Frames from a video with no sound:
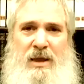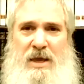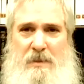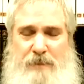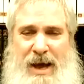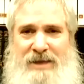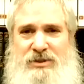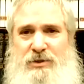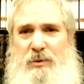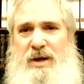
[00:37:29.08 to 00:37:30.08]
He
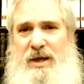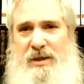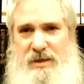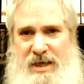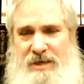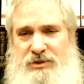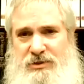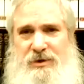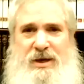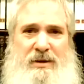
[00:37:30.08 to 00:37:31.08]
passed away
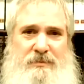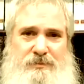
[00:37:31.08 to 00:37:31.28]
yesterday